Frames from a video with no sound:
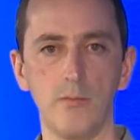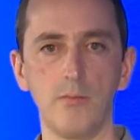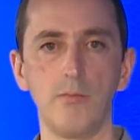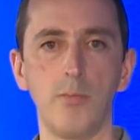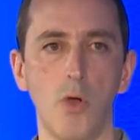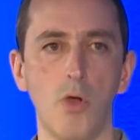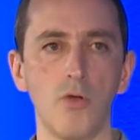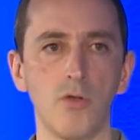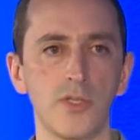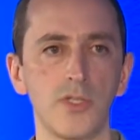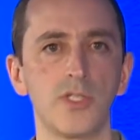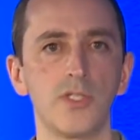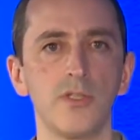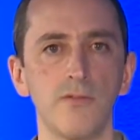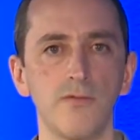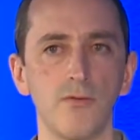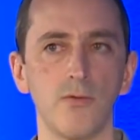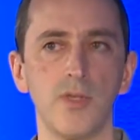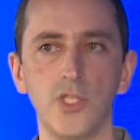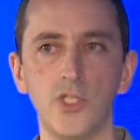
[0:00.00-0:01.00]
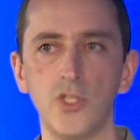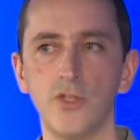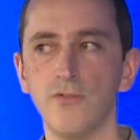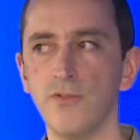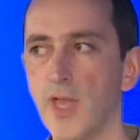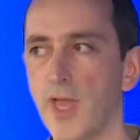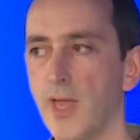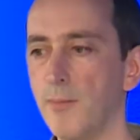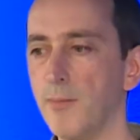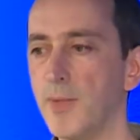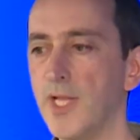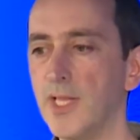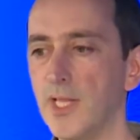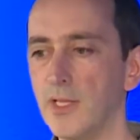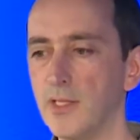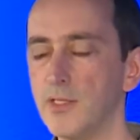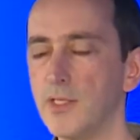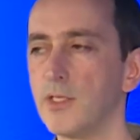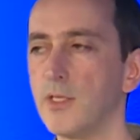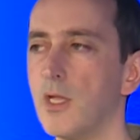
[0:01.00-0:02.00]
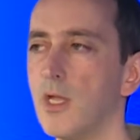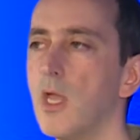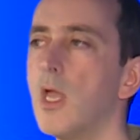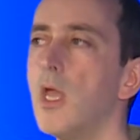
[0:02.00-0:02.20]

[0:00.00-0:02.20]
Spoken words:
box for each of their pillars